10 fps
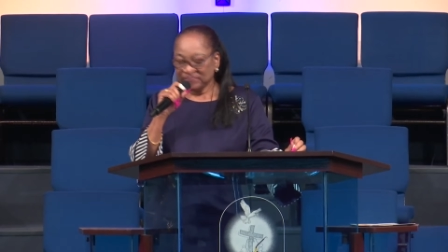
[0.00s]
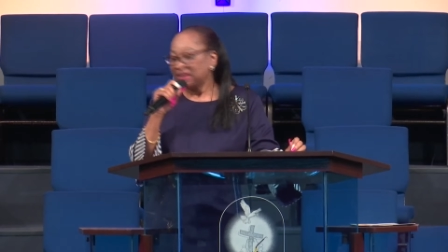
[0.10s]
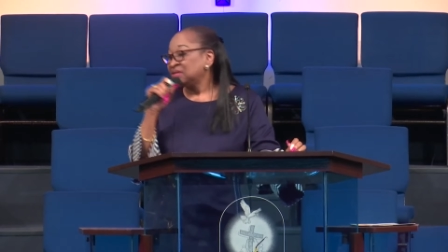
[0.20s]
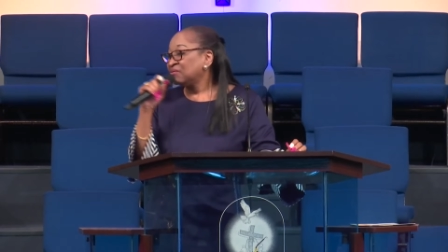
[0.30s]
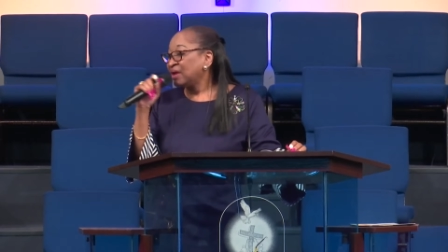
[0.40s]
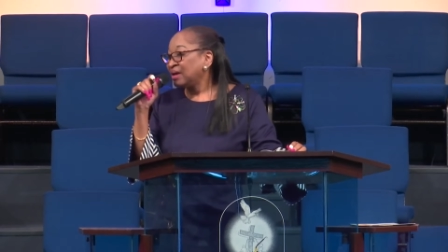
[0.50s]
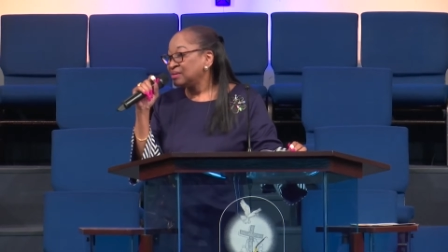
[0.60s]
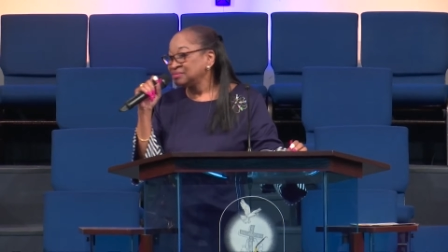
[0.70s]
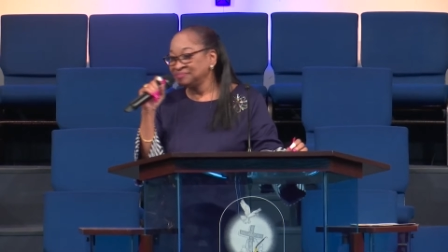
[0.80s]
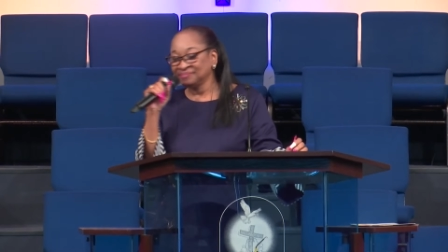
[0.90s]
The
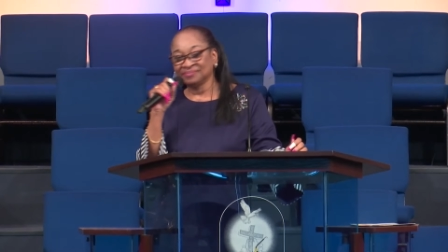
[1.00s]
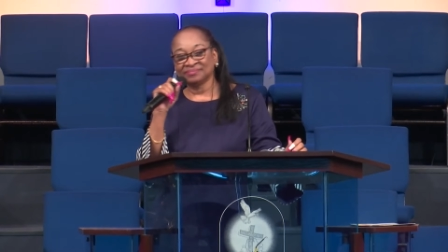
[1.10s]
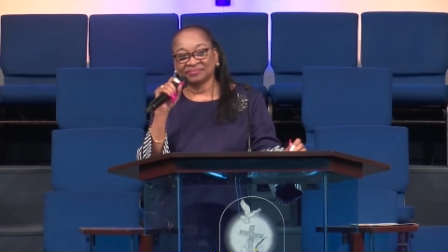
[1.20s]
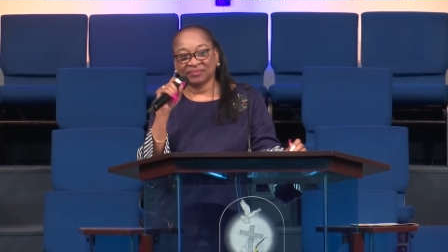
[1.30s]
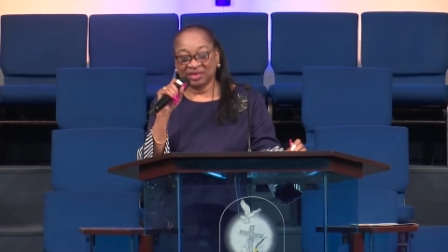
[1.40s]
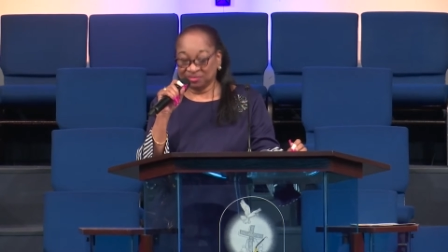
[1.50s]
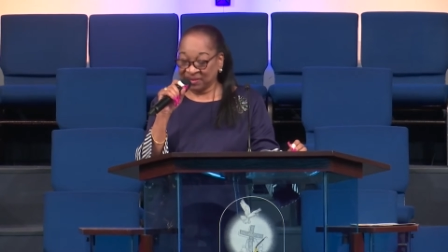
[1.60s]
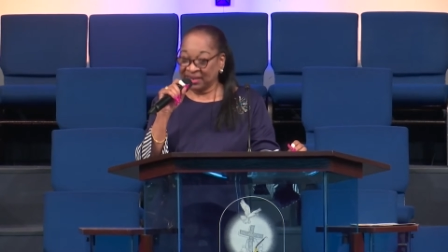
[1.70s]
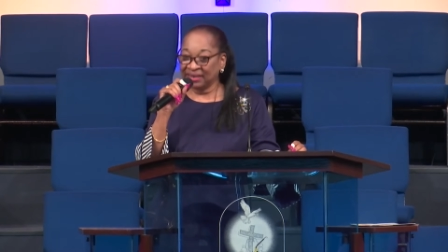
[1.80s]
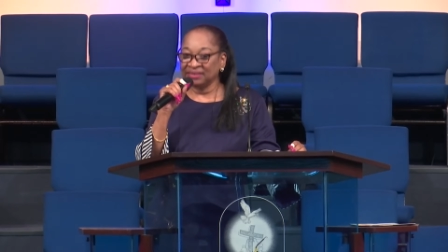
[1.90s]
crowd, he's
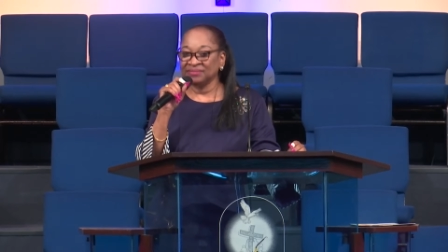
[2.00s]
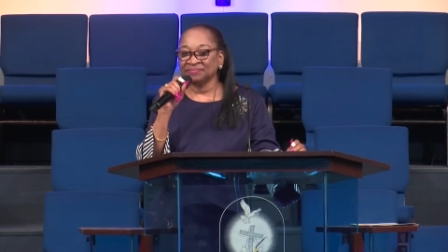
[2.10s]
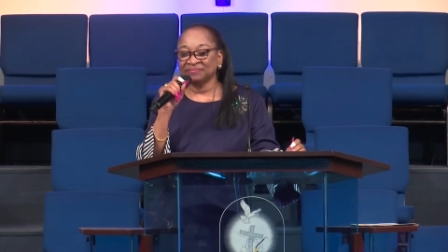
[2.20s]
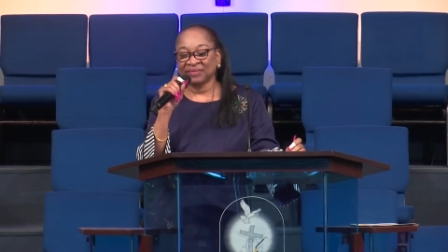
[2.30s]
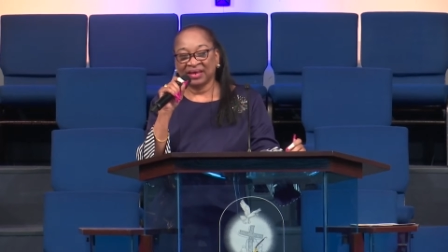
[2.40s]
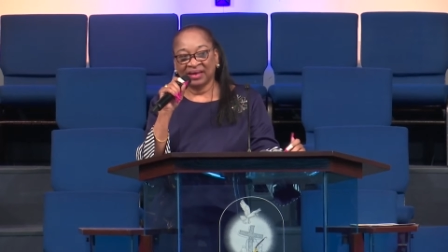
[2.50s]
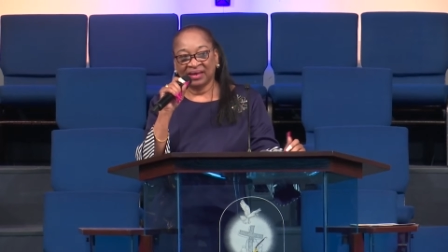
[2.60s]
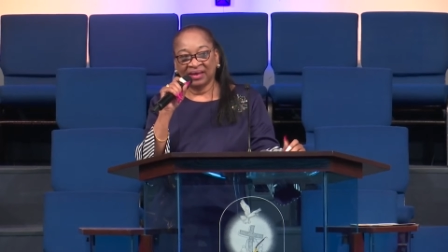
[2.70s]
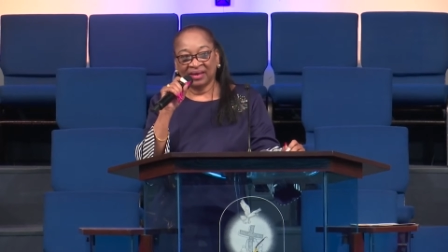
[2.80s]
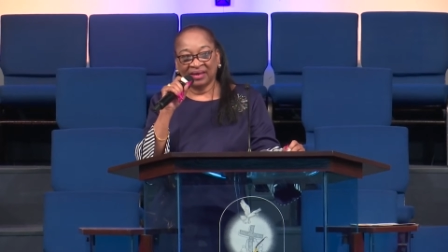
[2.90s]
blind.
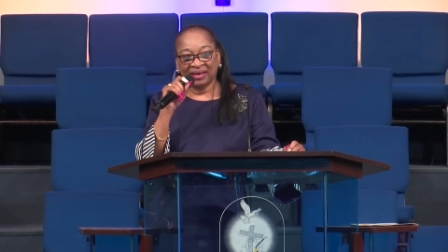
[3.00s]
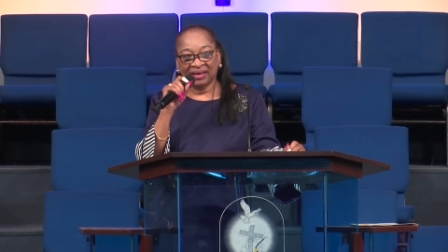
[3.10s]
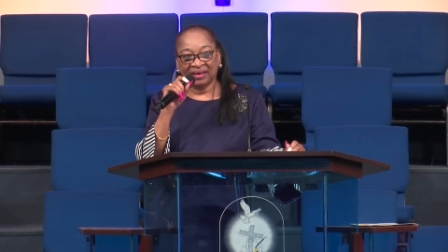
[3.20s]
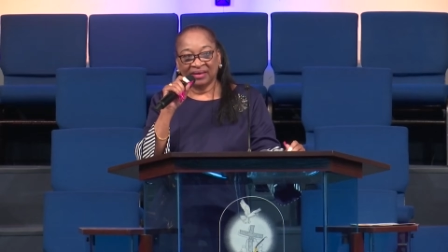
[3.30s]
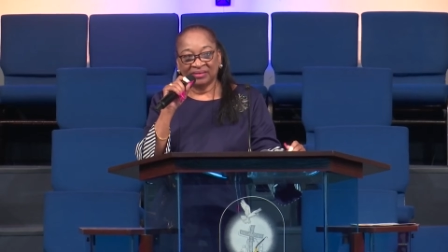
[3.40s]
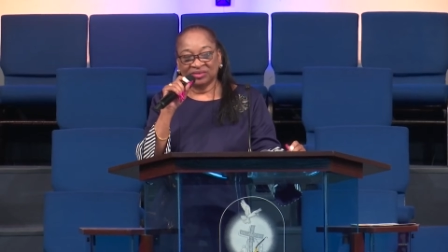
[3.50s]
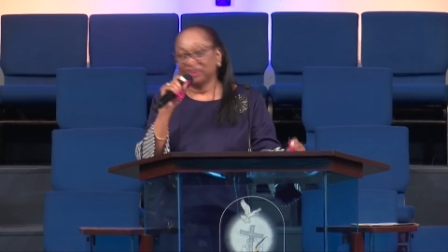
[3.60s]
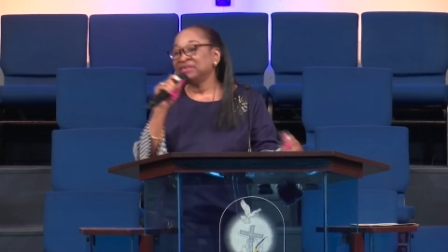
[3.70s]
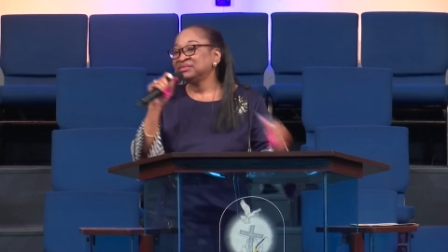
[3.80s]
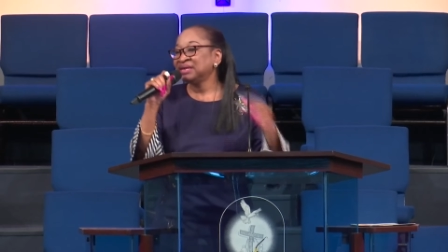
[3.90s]
So
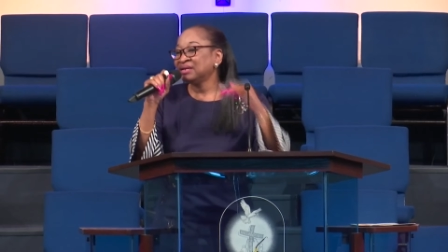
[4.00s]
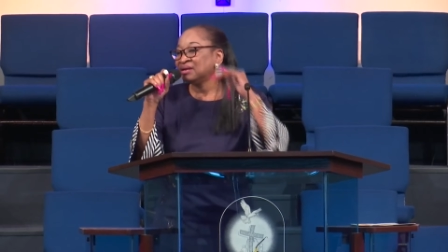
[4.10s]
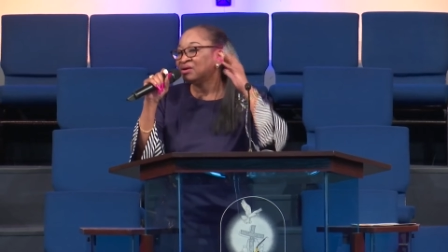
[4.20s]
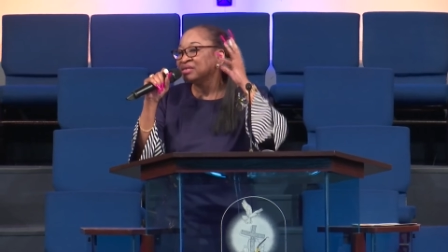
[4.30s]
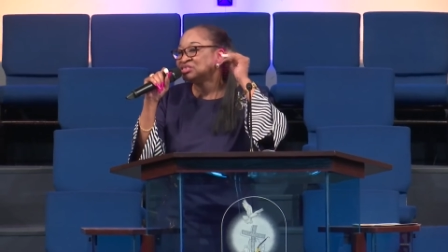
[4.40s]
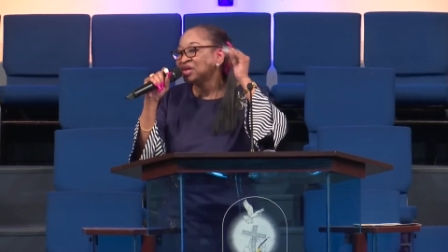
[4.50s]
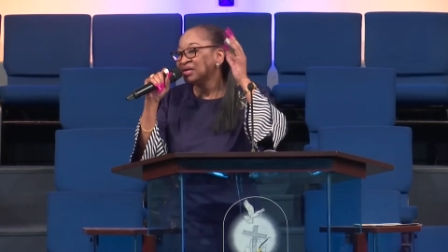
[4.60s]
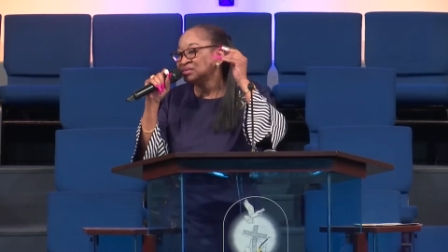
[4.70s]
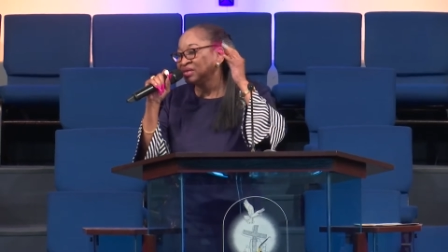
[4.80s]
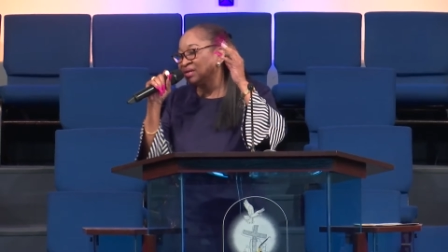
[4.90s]
he's hearing a lot of
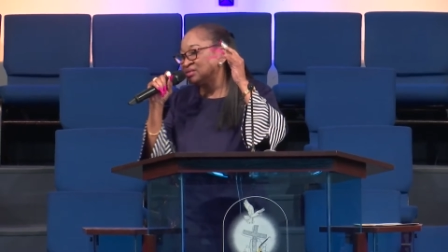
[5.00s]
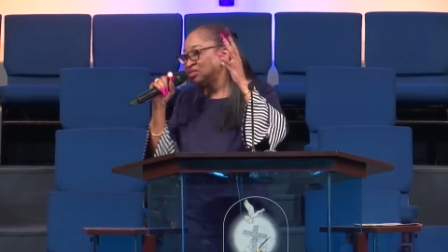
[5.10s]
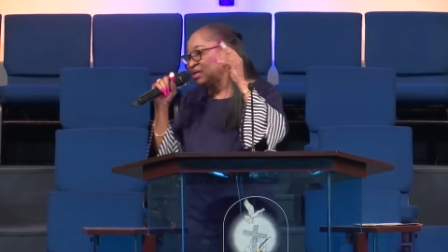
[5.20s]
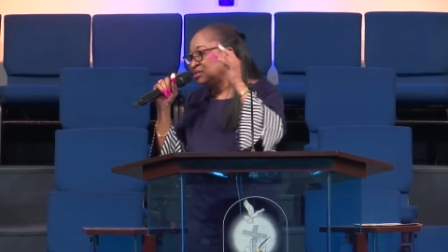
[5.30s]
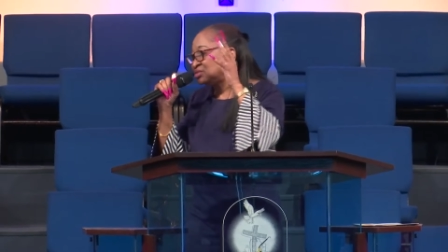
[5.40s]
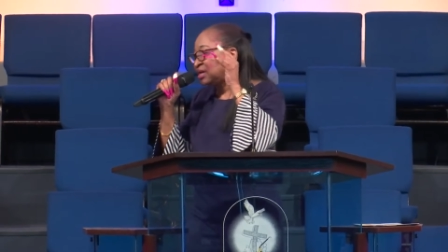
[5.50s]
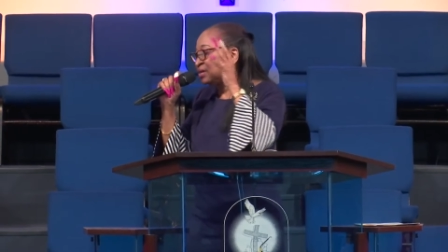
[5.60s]
chatter, chatter, chatter, chatter